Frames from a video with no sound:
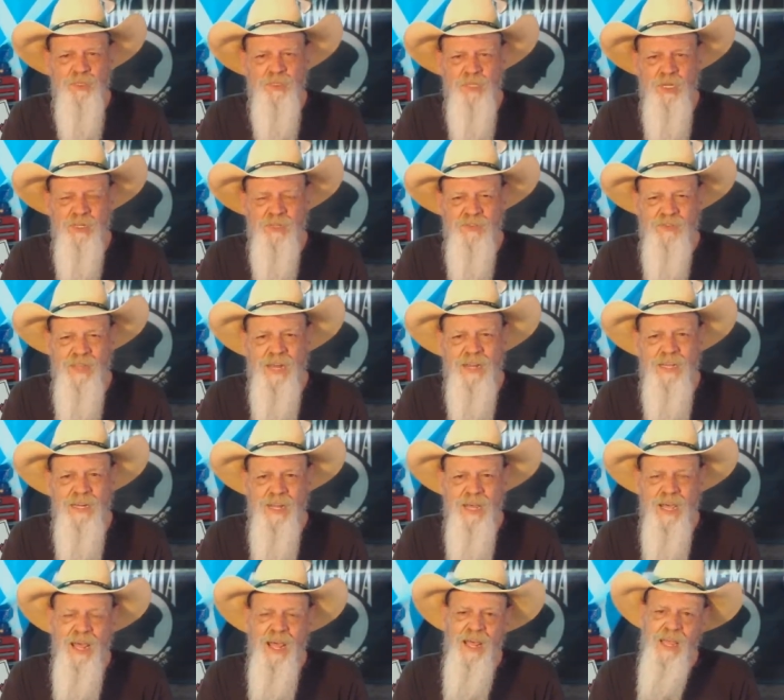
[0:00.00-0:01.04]
to the Senate
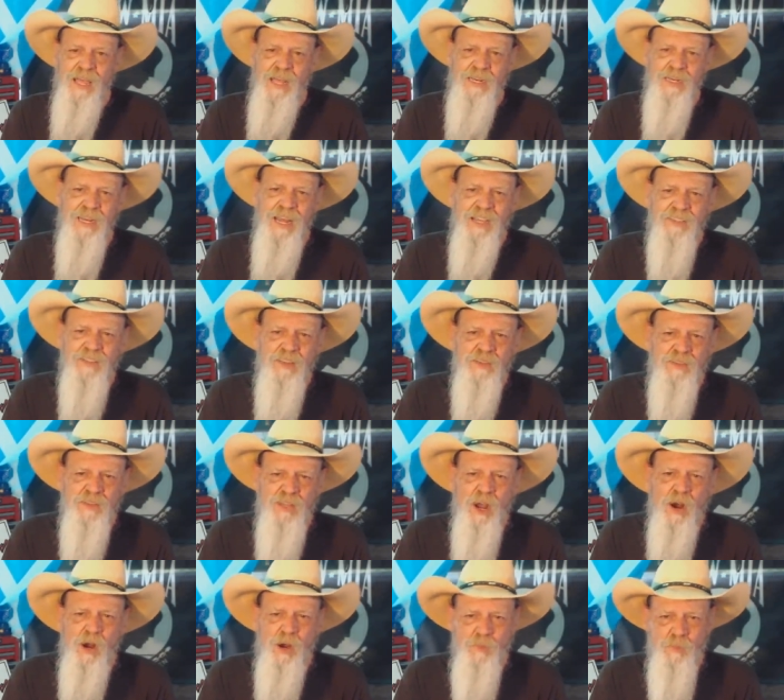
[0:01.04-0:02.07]
in Nixon's
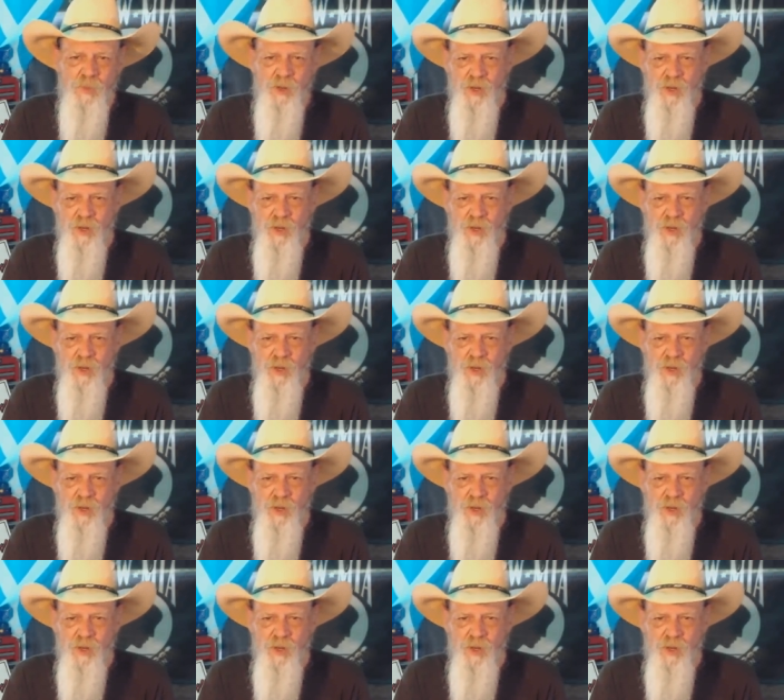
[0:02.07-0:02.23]
term.